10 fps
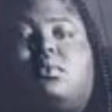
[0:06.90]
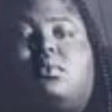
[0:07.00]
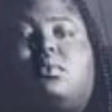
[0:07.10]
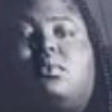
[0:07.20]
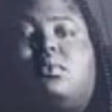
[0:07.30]

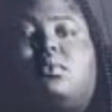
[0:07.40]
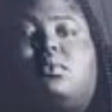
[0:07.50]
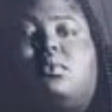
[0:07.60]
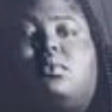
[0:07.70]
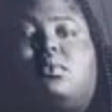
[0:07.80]

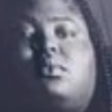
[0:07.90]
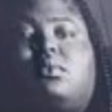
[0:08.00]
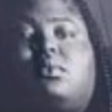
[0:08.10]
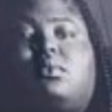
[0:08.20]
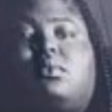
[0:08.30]

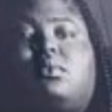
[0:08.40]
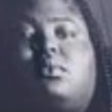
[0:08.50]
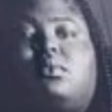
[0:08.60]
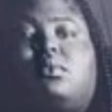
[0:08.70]
[no speech]